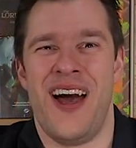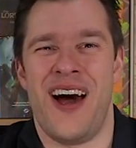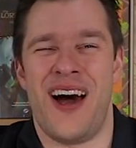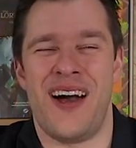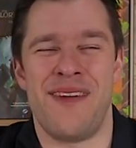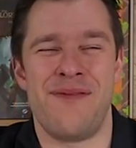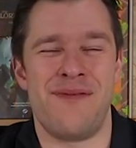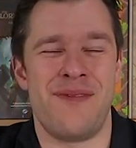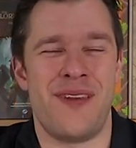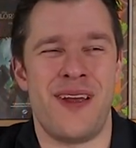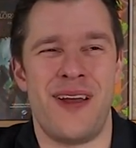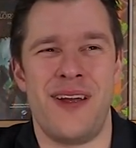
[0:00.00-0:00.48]

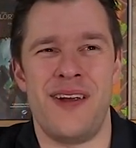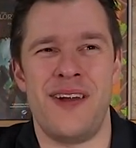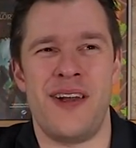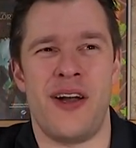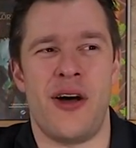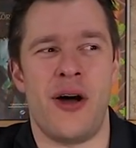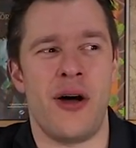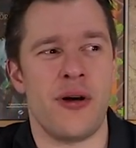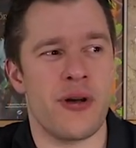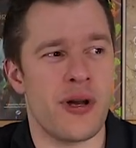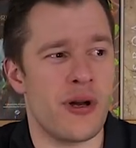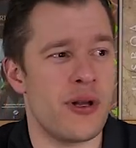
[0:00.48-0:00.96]

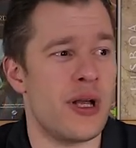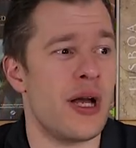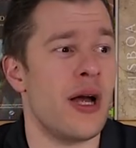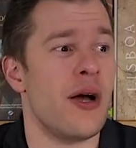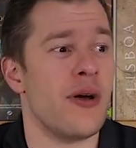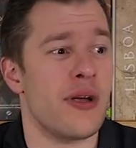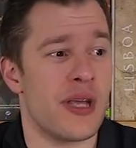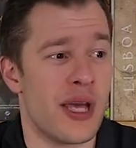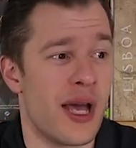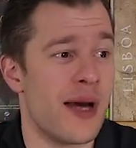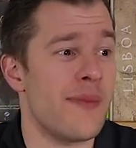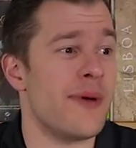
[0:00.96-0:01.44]
I'll go
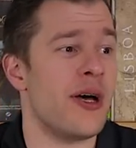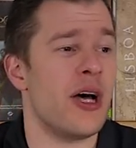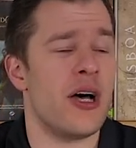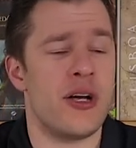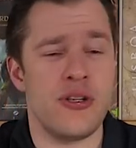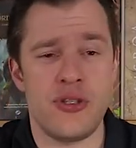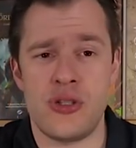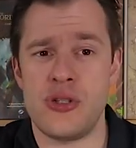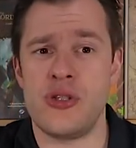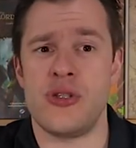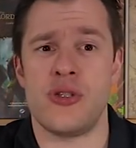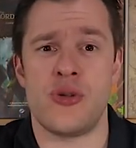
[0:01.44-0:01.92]
like, okay, I'm at
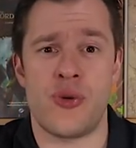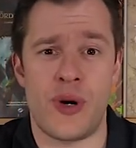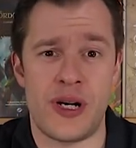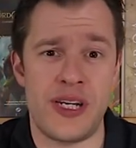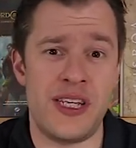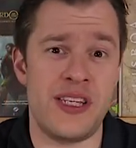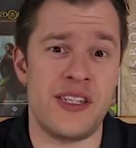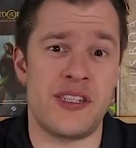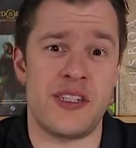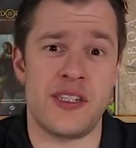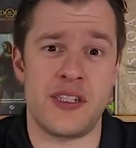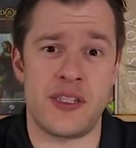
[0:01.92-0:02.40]

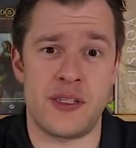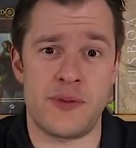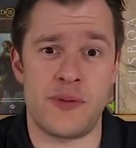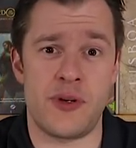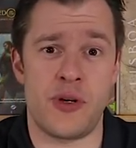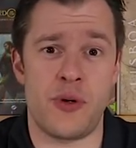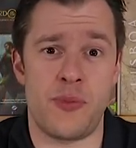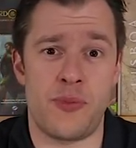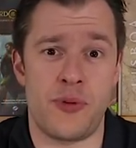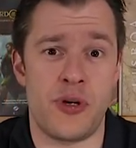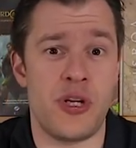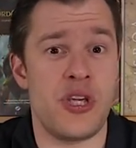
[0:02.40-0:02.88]
120, this is
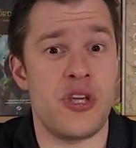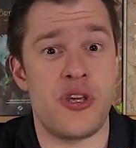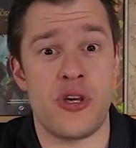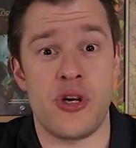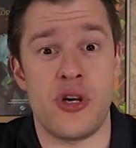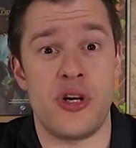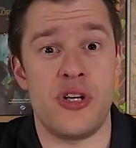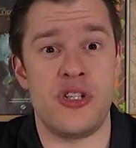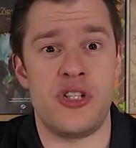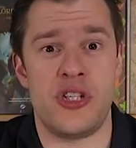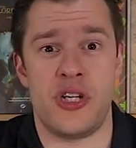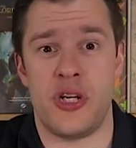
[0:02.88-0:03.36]
still pretty
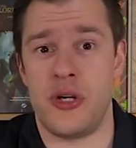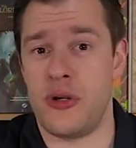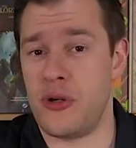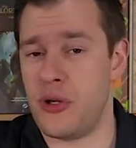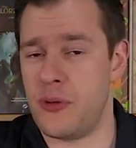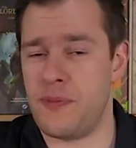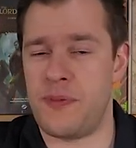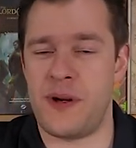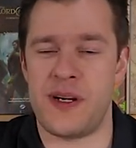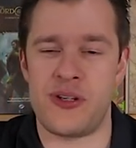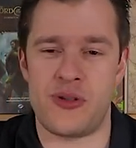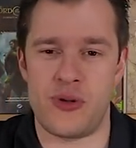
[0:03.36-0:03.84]
good, you know,
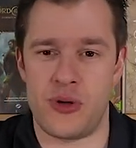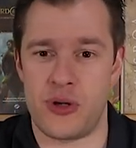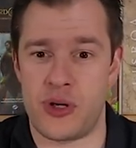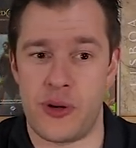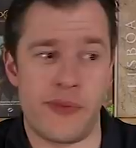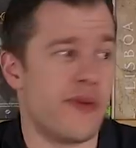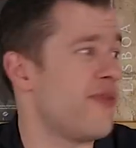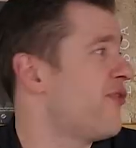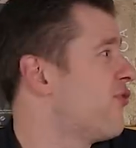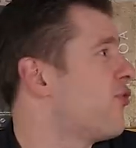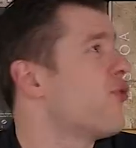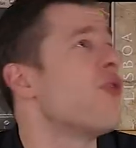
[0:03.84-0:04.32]
good petrol
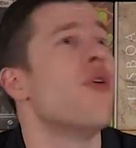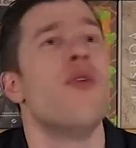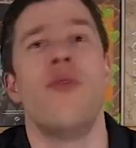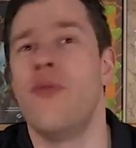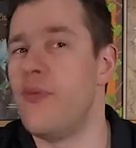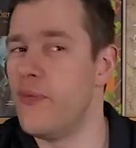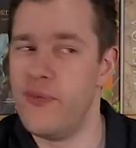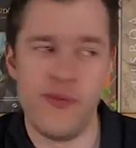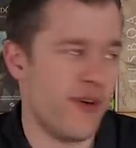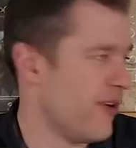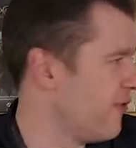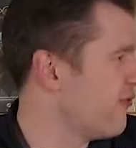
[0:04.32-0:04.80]
coming.
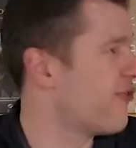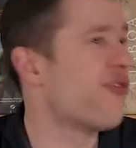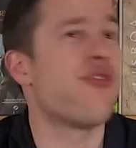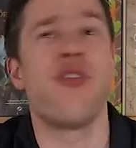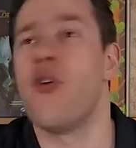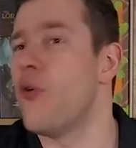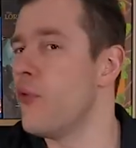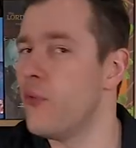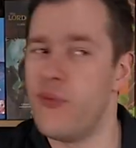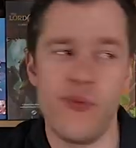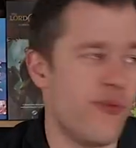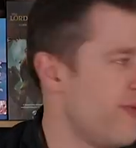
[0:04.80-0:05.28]
Vroom,
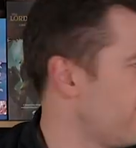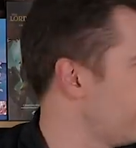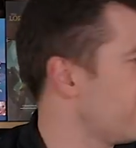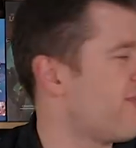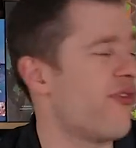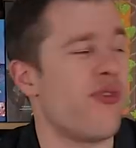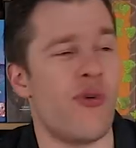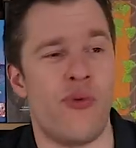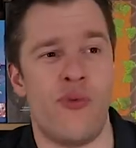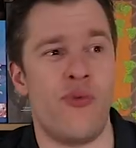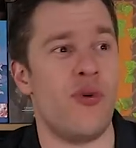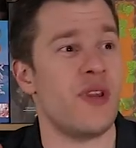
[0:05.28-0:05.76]
vroom,
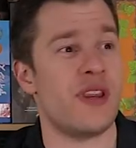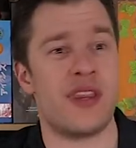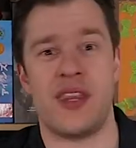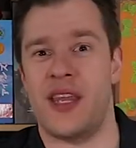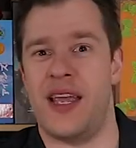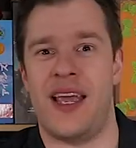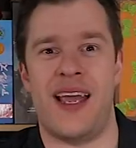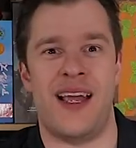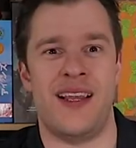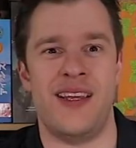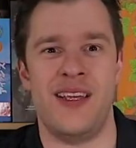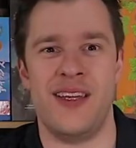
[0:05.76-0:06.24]
vroom. What?
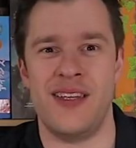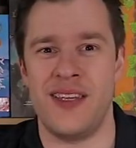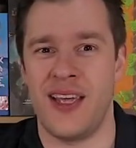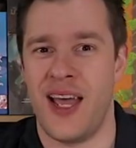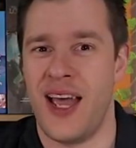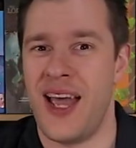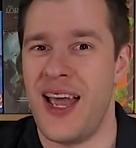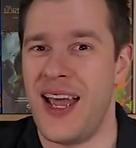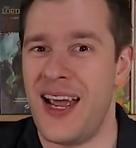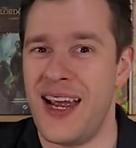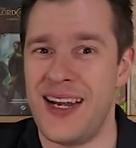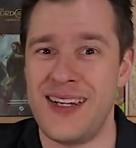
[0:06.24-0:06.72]
And then
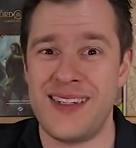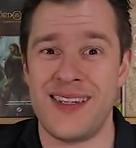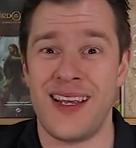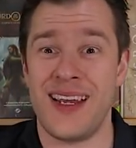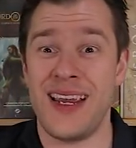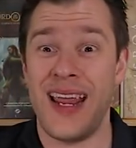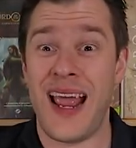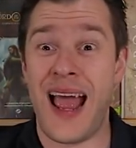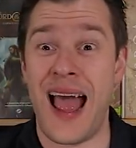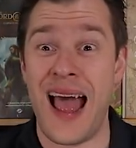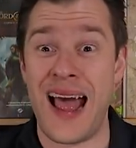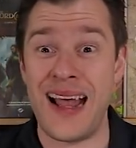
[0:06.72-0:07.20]
it's
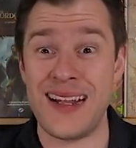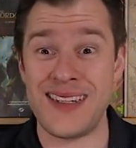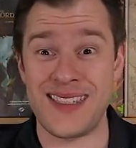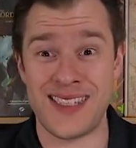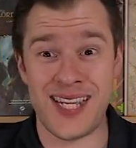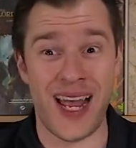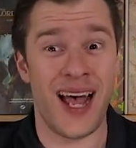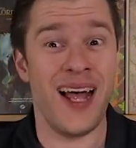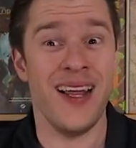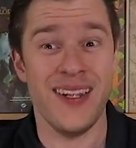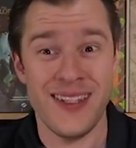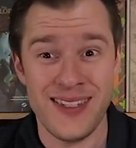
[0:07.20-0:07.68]
like
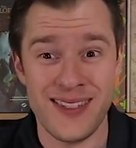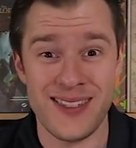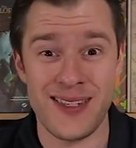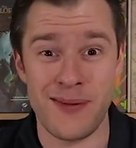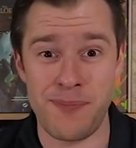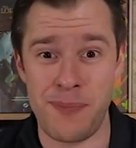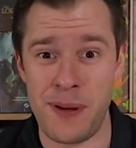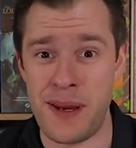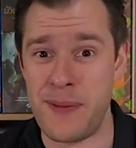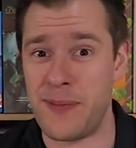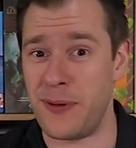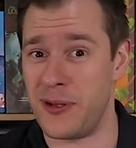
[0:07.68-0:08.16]
tons
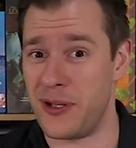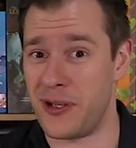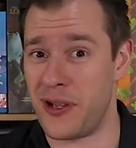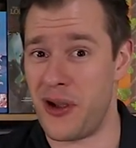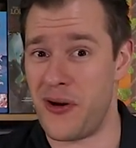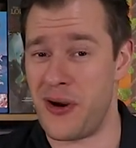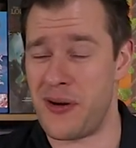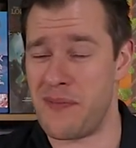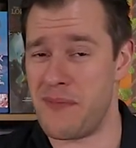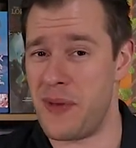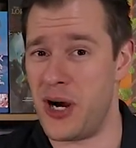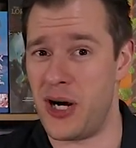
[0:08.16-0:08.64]
of people are
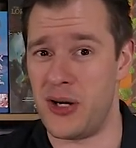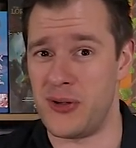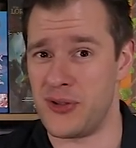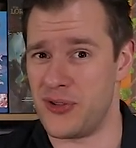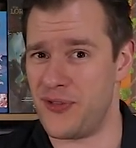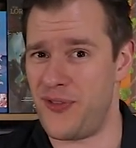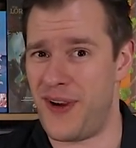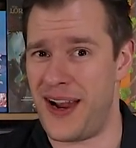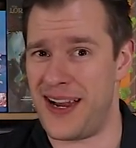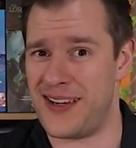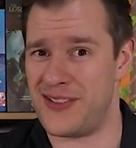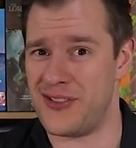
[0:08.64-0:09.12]
going
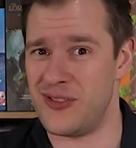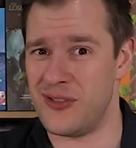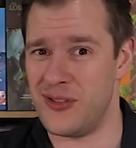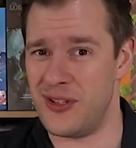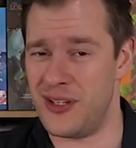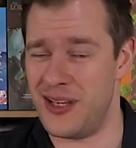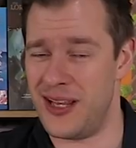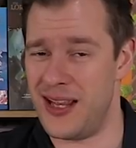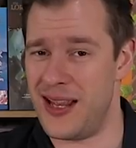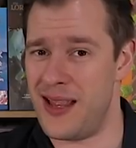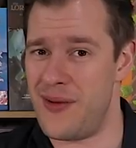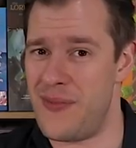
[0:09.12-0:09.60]
miles faster
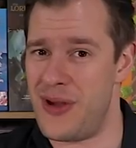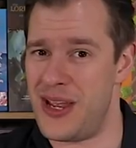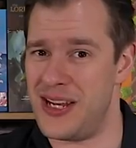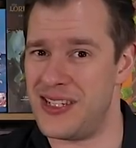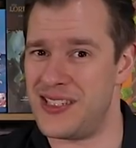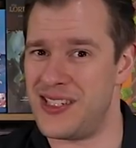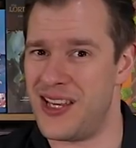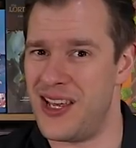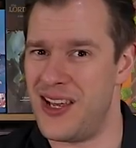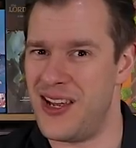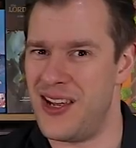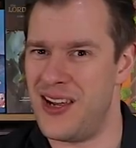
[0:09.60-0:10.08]
than the
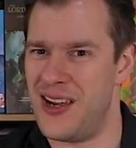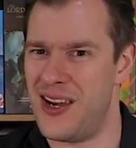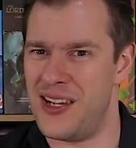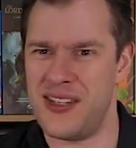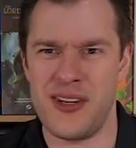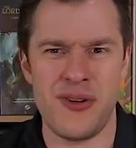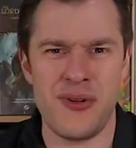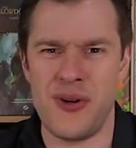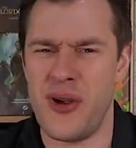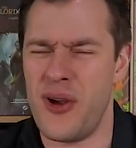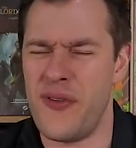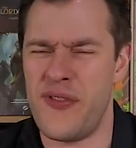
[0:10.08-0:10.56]
limits. I
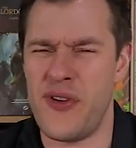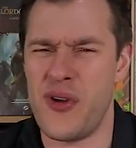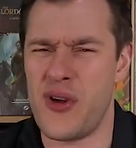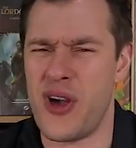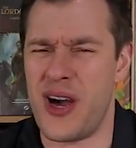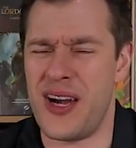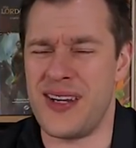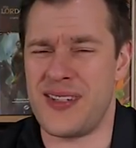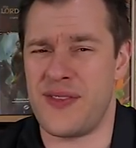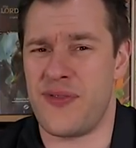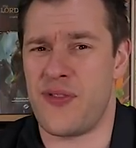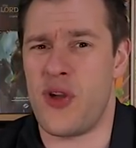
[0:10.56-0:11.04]
don't know if you
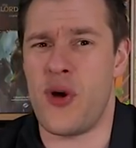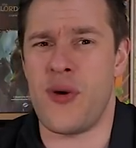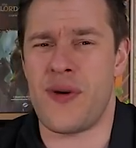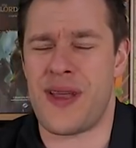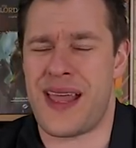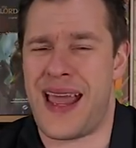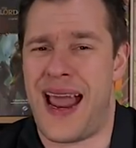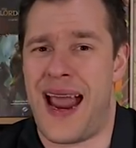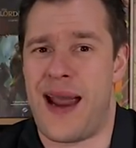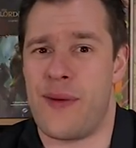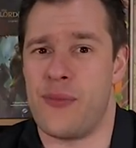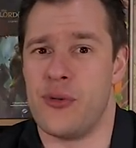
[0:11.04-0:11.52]
guys have
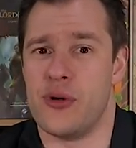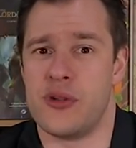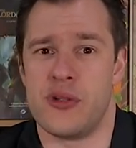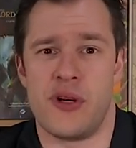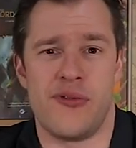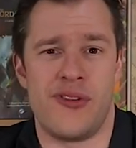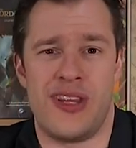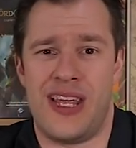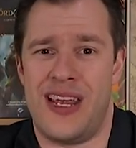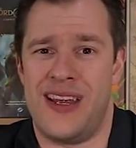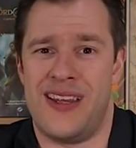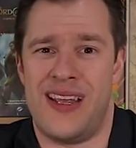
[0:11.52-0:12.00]
got cameras
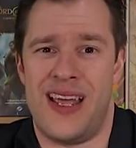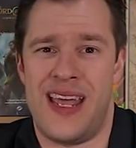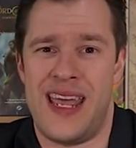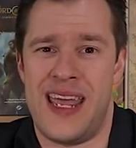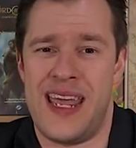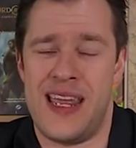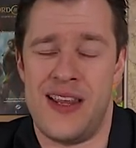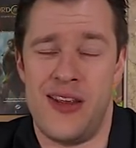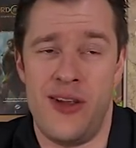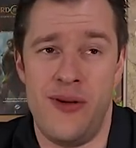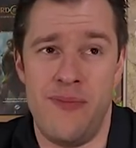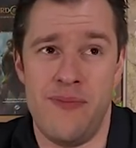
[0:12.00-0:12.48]
over there that are
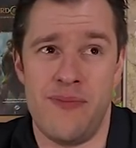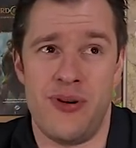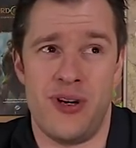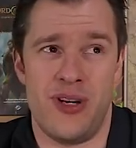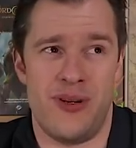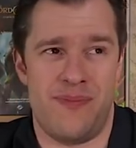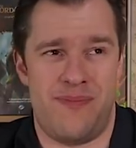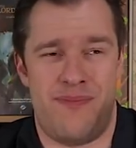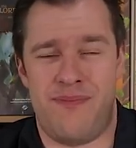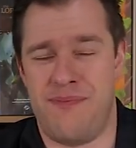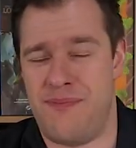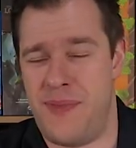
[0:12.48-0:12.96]
hidden,
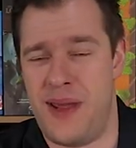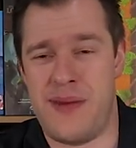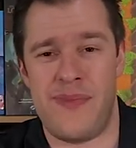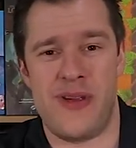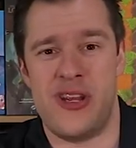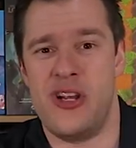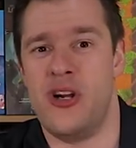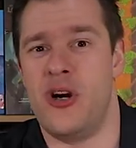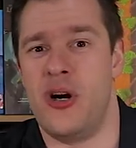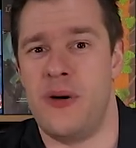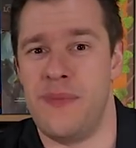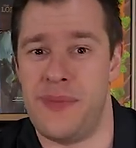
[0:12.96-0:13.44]
but
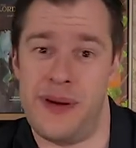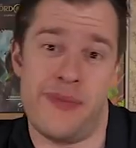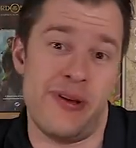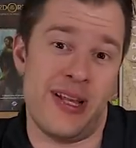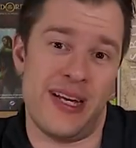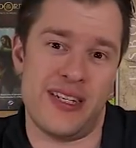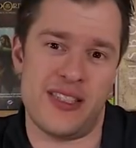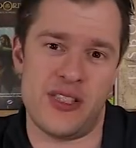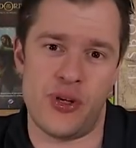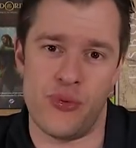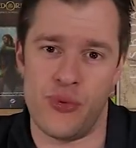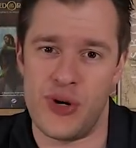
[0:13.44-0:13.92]
maybe not. Maybe
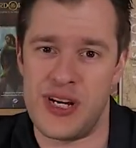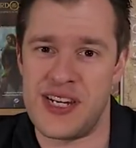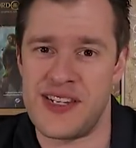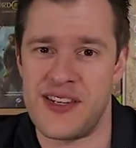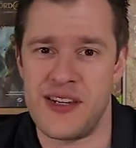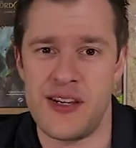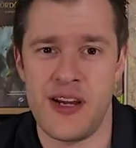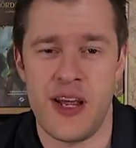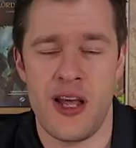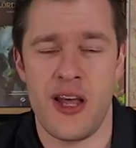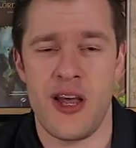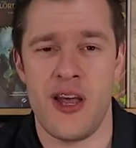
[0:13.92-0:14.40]
that's the
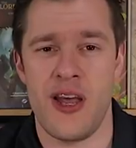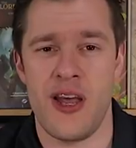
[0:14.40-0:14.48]
reason.